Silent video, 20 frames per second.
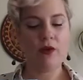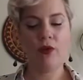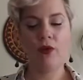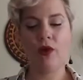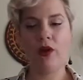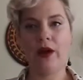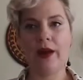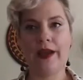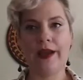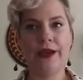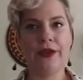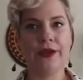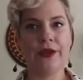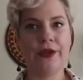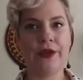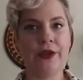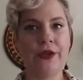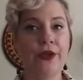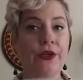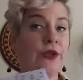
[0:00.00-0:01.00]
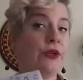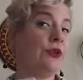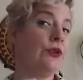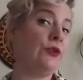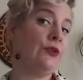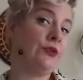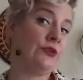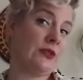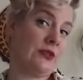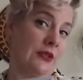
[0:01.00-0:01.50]
or I could
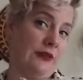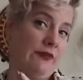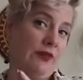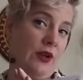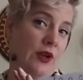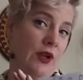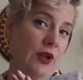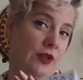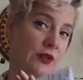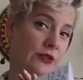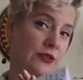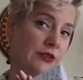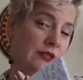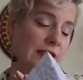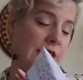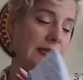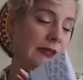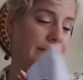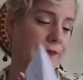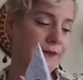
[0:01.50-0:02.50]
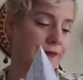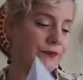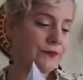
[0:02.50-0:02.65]
use a different color scheme